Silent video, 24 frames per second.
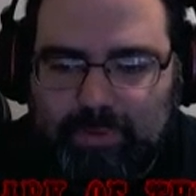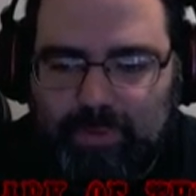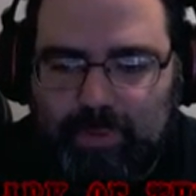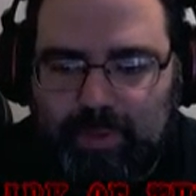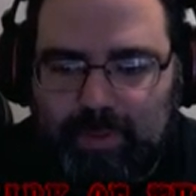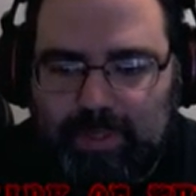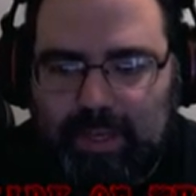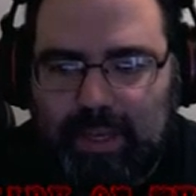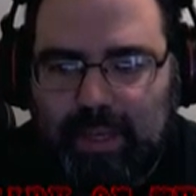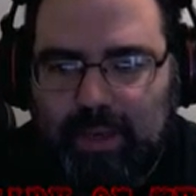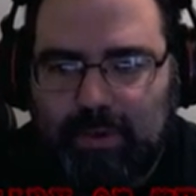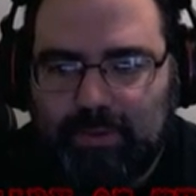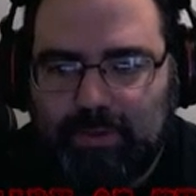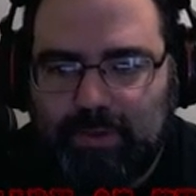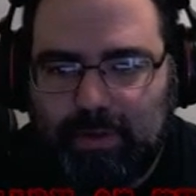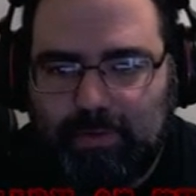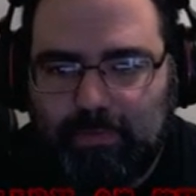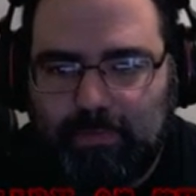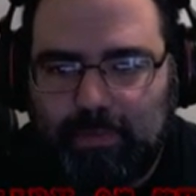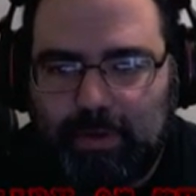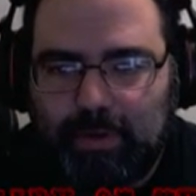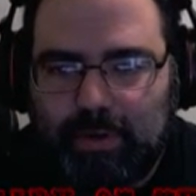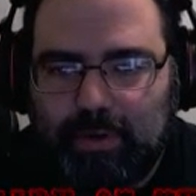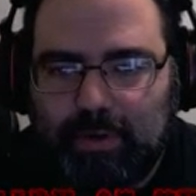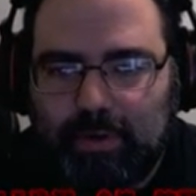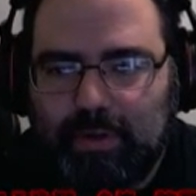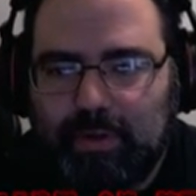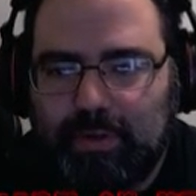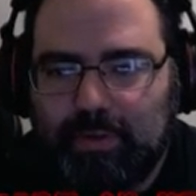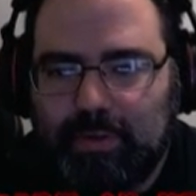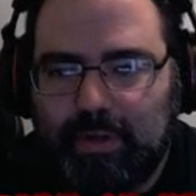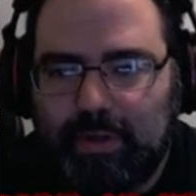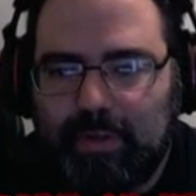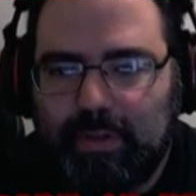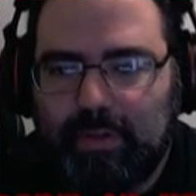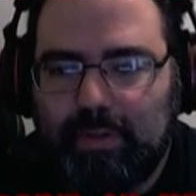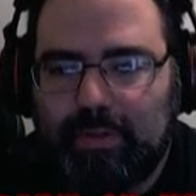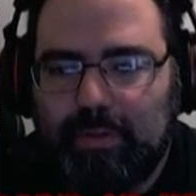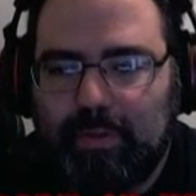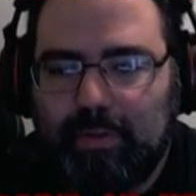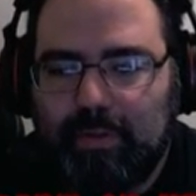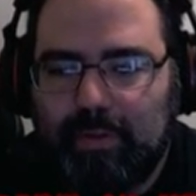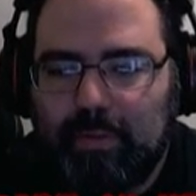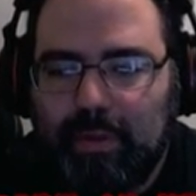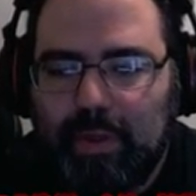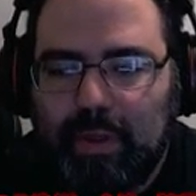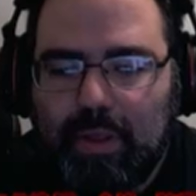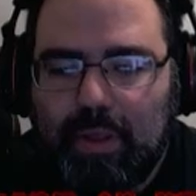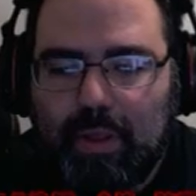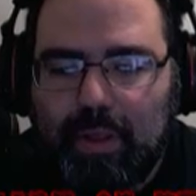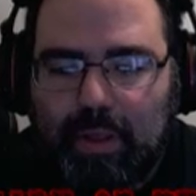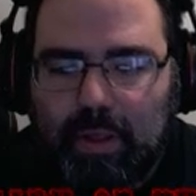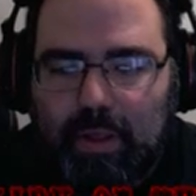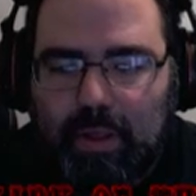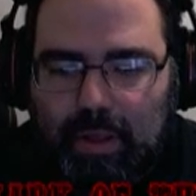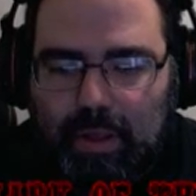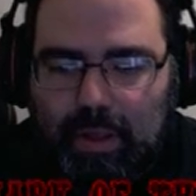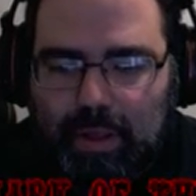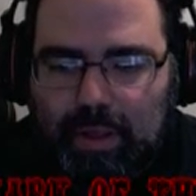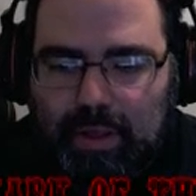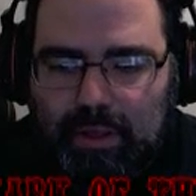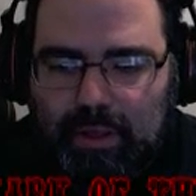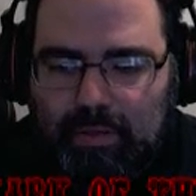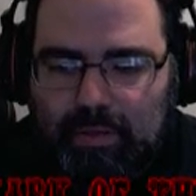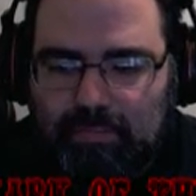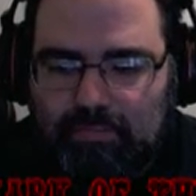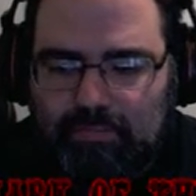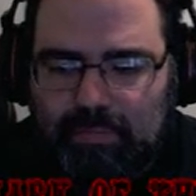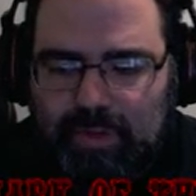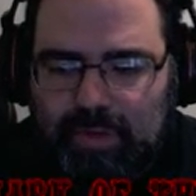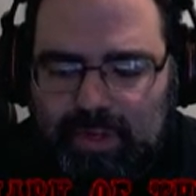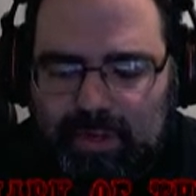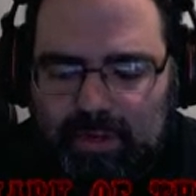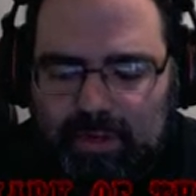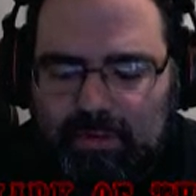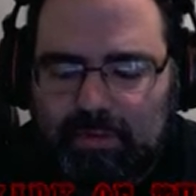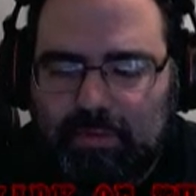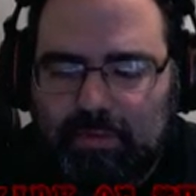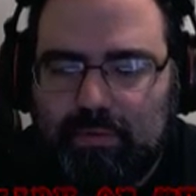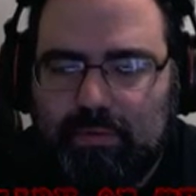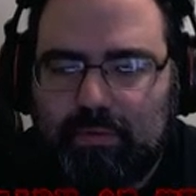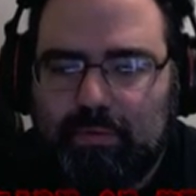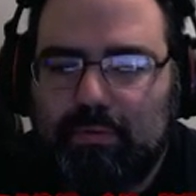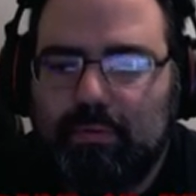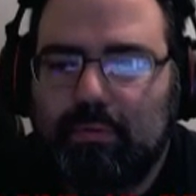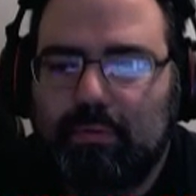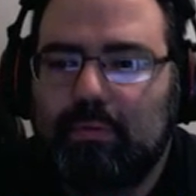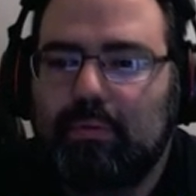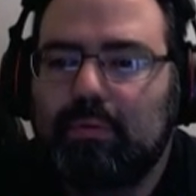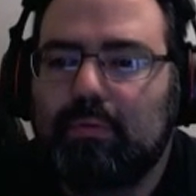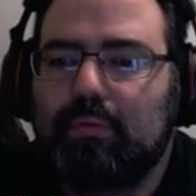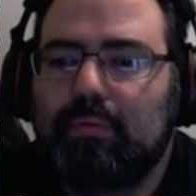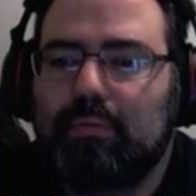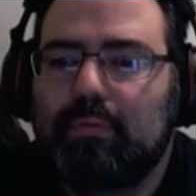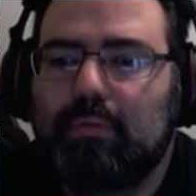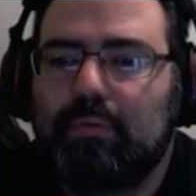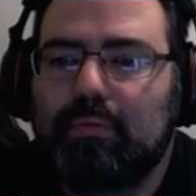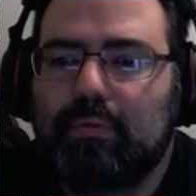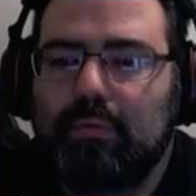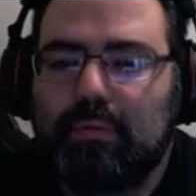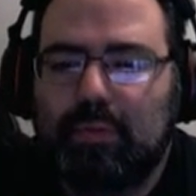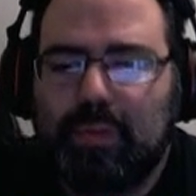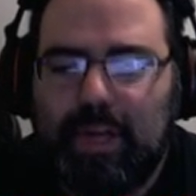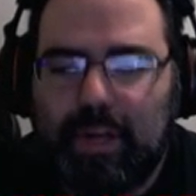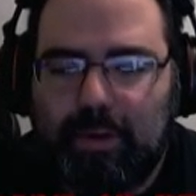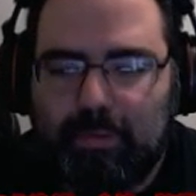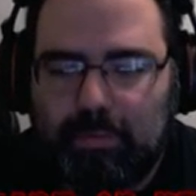the key I was looking for. So the, Uh, what? Yeah.